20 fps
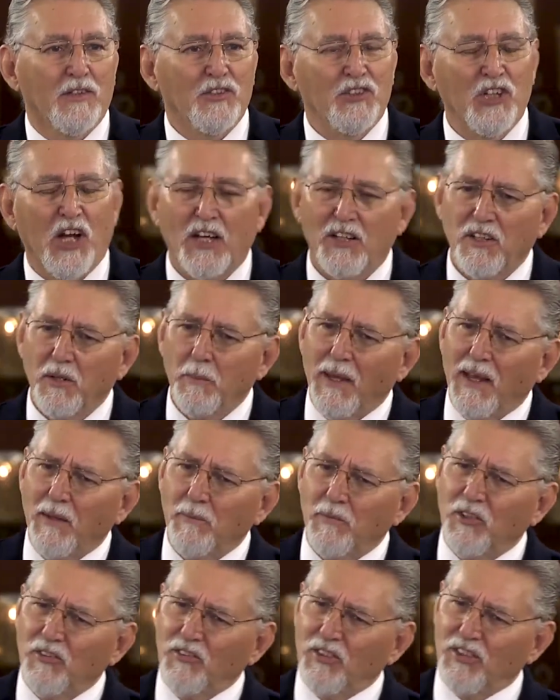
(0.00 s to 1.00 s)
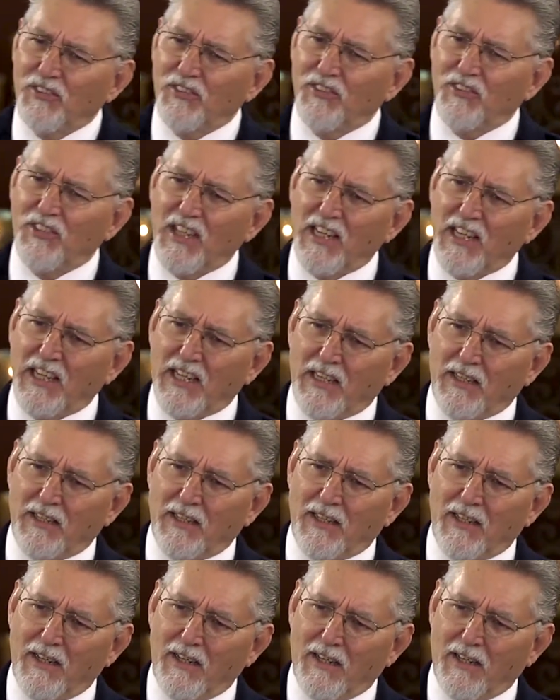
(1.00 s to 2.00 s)
John the Baptist had
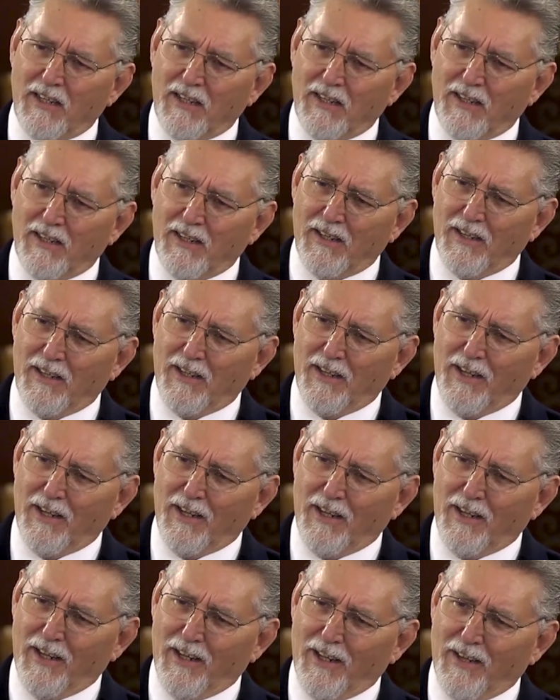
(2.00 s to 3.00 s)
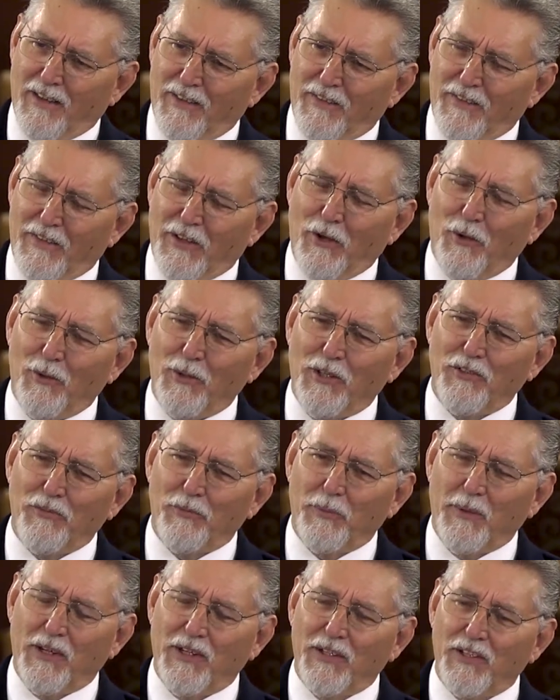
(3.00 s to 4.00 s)
seen the Holy
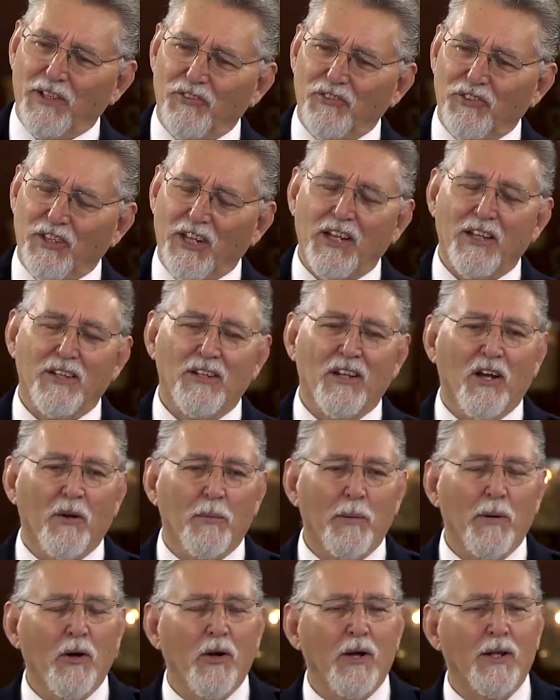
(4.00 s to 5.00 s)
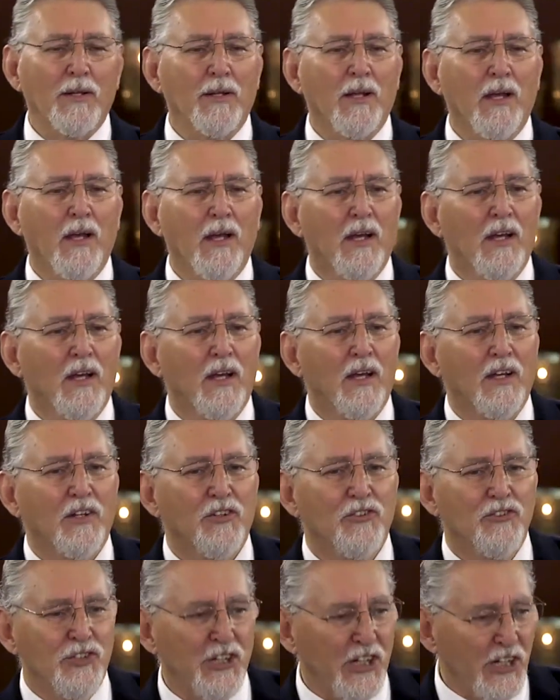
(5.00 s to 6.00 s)
Spirit descend upon
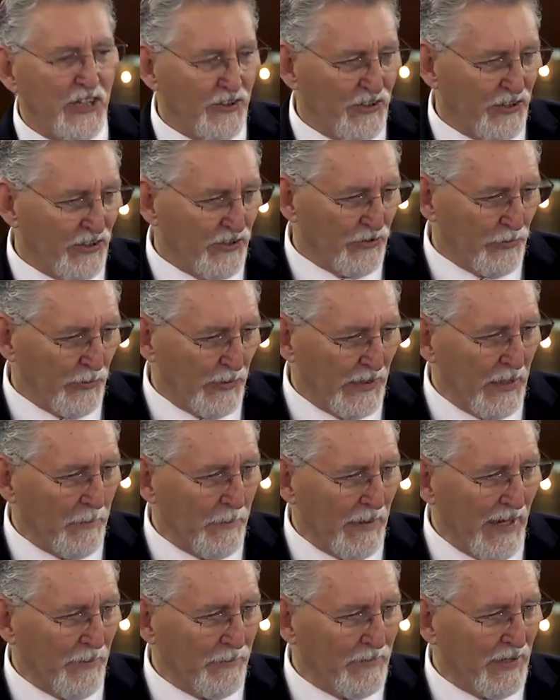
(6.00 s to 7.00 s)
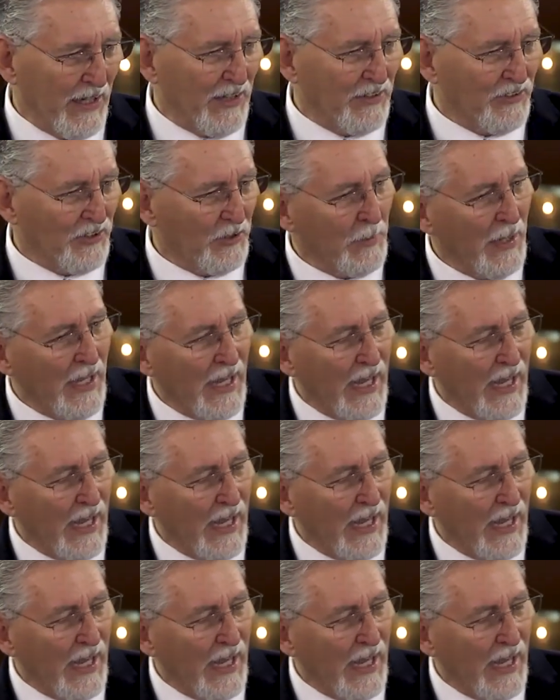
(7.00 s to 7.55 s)
Jesus when he baptized him,